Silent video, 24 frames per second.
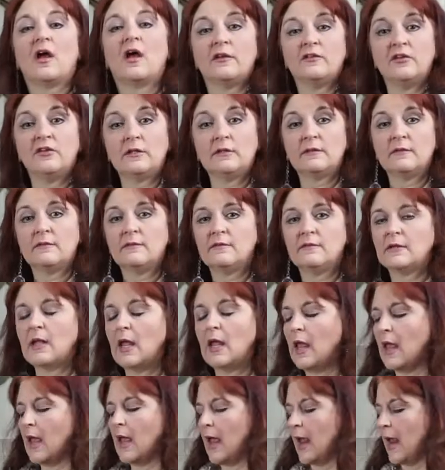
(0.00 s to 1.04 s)
onions
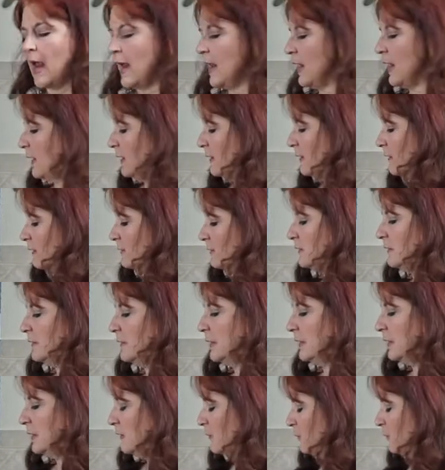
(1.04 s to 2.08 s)
and a
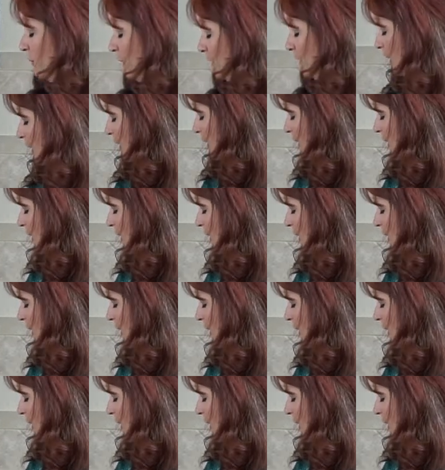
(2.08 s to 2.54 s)
little bit